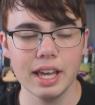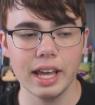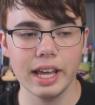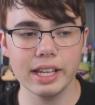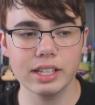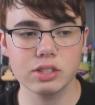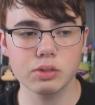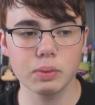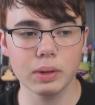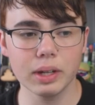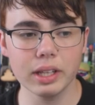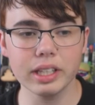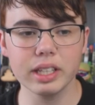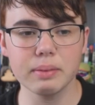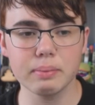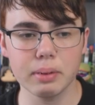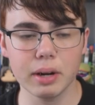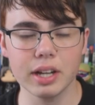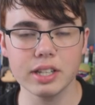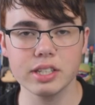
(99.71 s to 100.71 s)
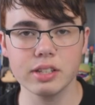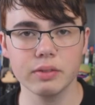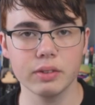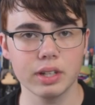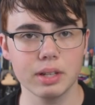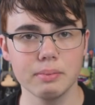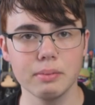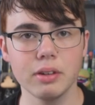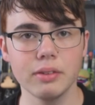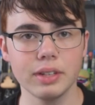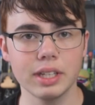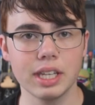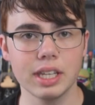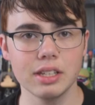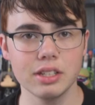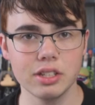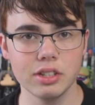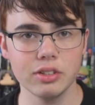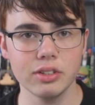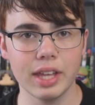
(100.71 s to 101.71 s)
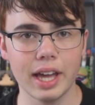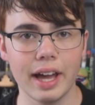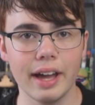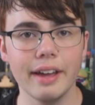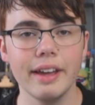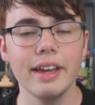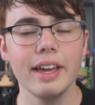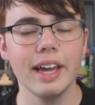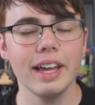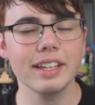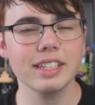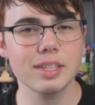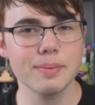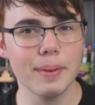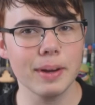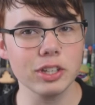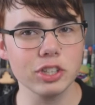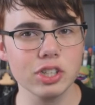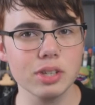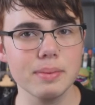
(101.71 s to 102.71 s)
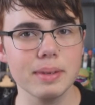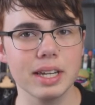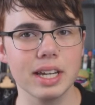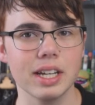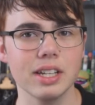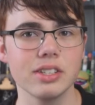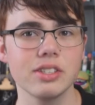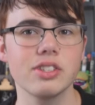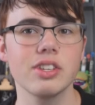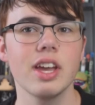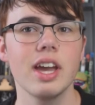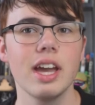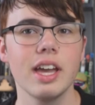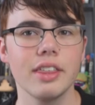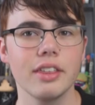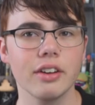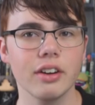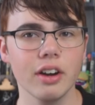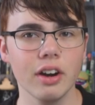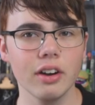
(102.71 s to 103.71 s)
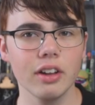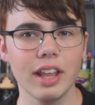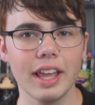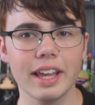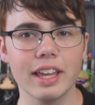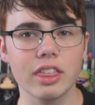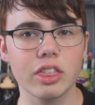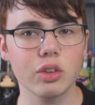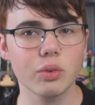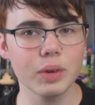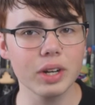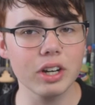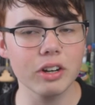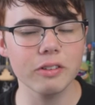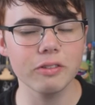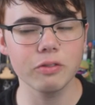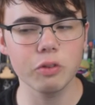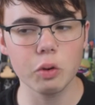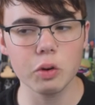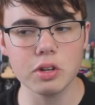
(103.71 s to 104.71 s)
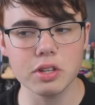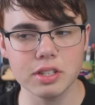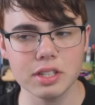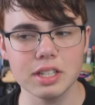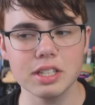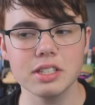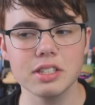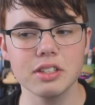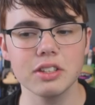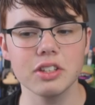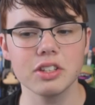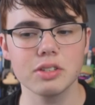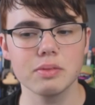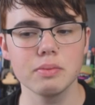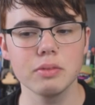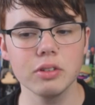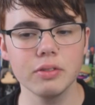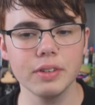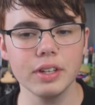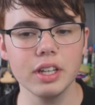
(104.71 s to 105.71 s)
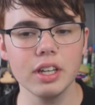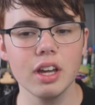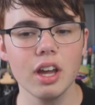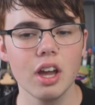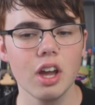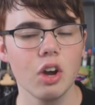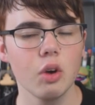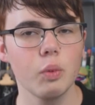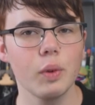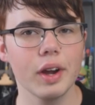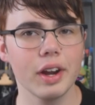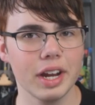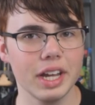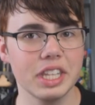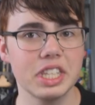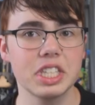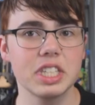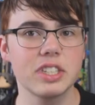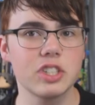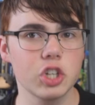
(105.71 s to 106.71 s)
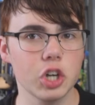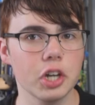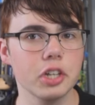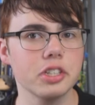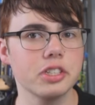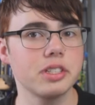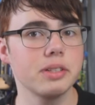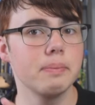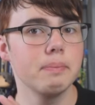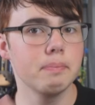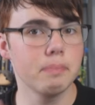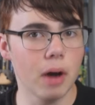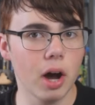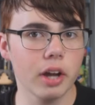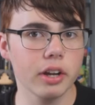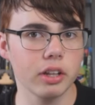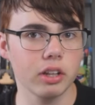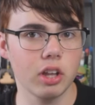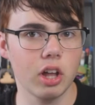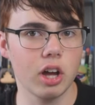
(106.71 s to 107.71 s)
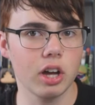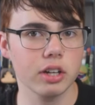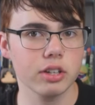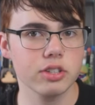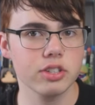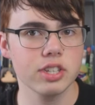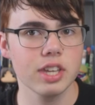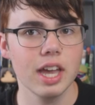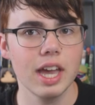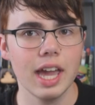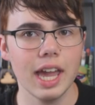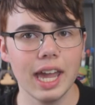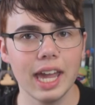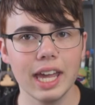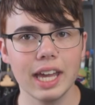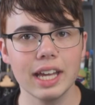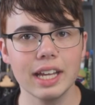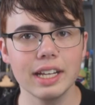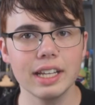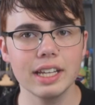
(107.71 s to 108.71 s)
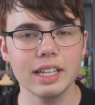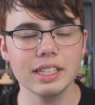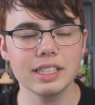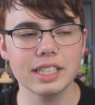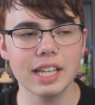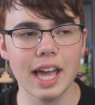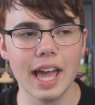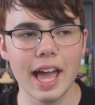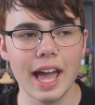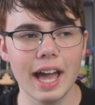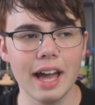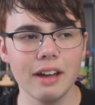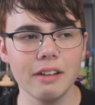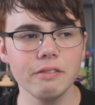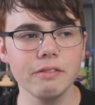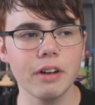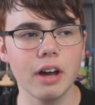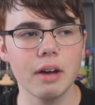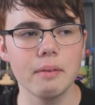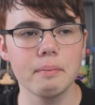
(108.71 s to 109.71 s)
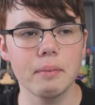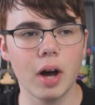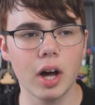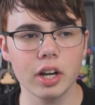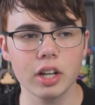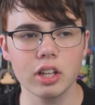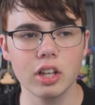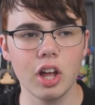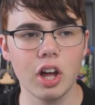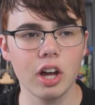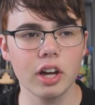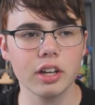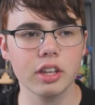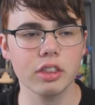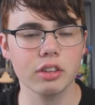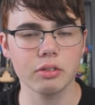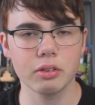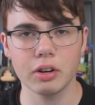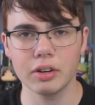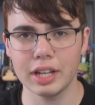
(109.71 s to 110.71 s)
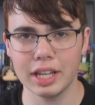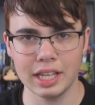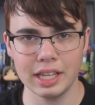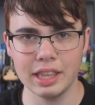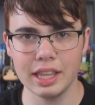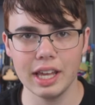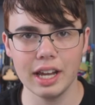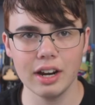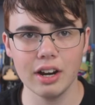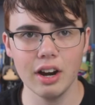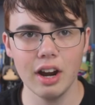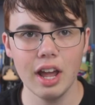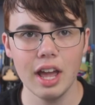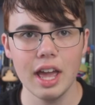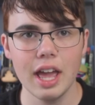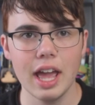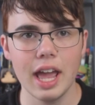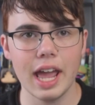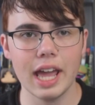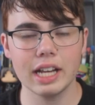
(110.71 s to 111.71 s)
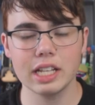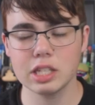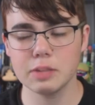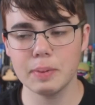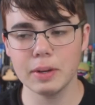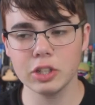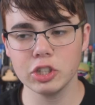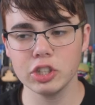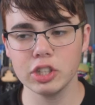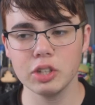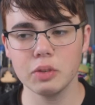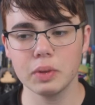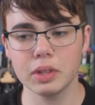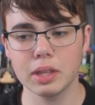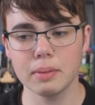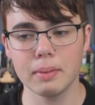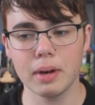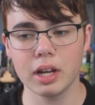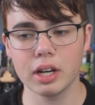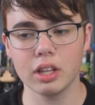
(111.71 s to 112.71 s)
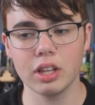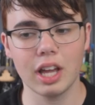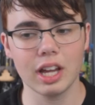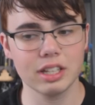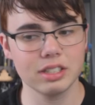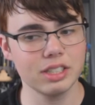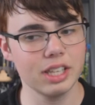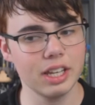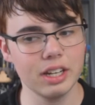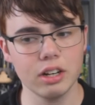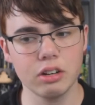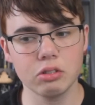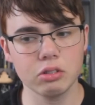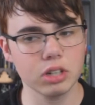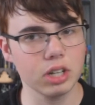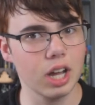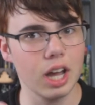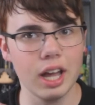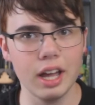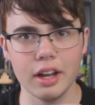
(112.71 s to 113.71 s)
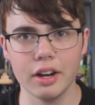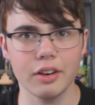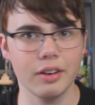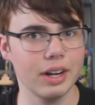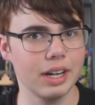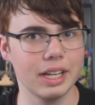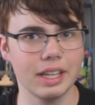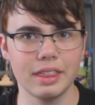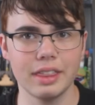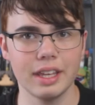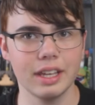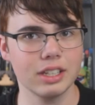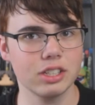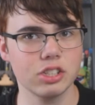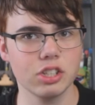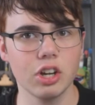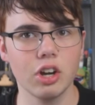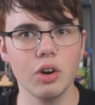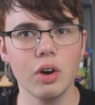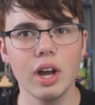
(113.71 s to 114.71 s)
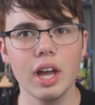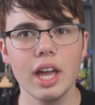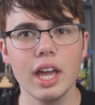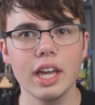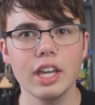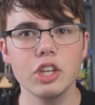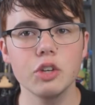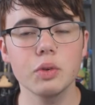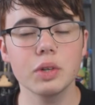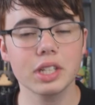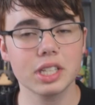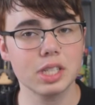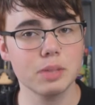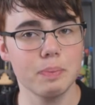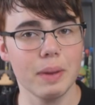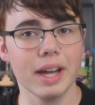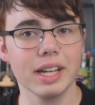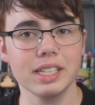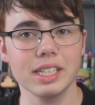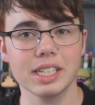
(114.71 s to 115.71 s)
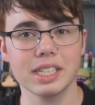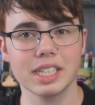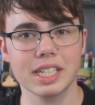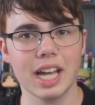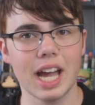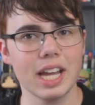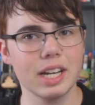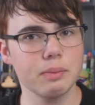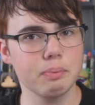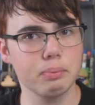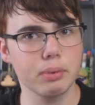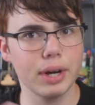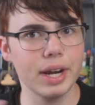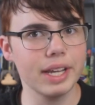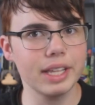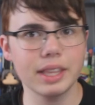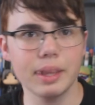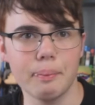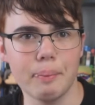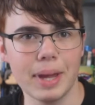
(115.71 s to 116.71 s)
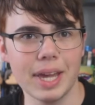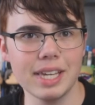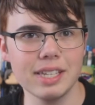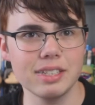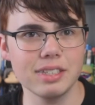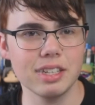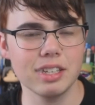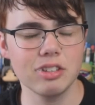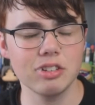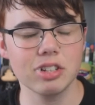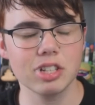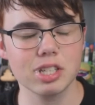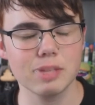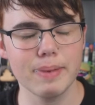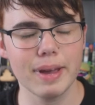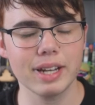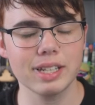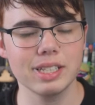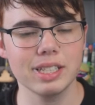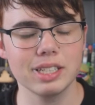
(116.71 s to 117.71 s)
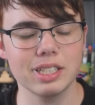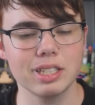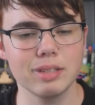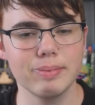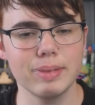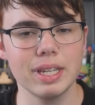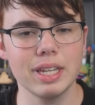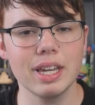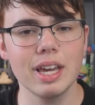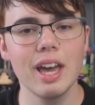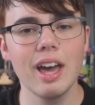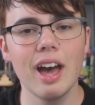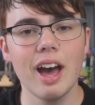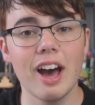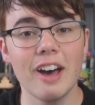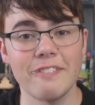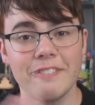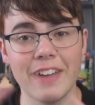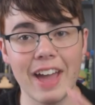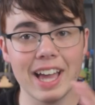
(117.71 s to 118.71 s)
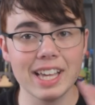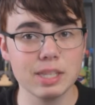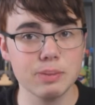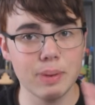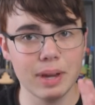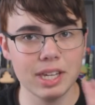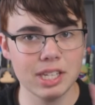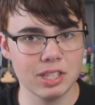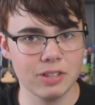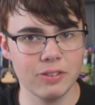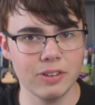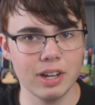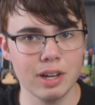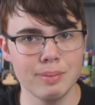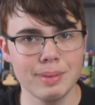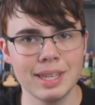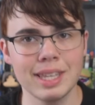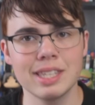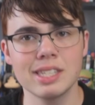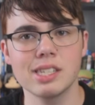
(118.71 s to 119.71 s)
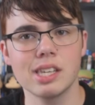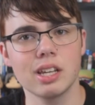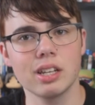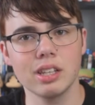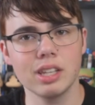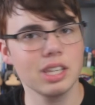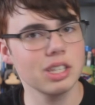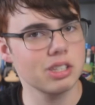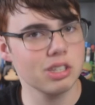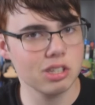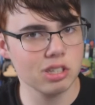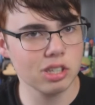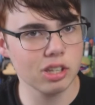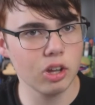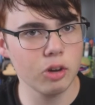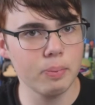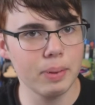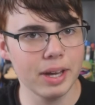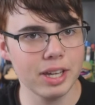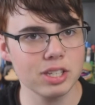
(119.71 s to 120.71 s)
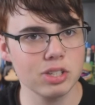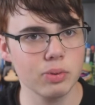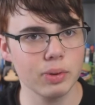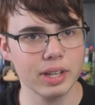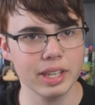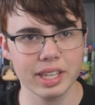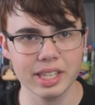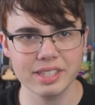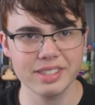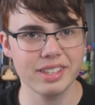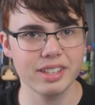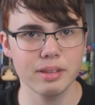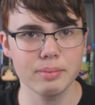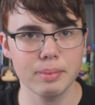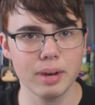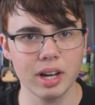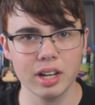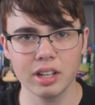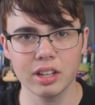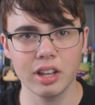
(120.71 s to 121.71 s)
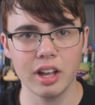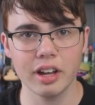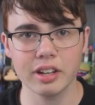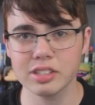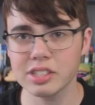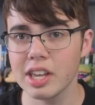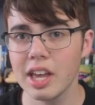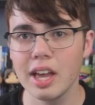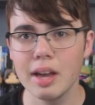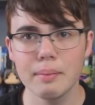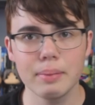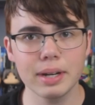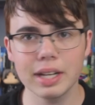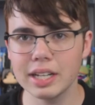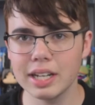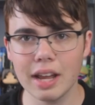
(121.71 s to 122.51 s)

It's really impressive when a movie can do that, and especially because there are like 3 or 4 scenes in this movie where it's just monologues. And to have a monologue thrown in there, and especially with the monologues, they don't cut or anything. So you would expect it to kind of break the pacing. You'd expect it to be a fast-paced film, and then suddenly it's a slow pace when it gets to the monologues. But it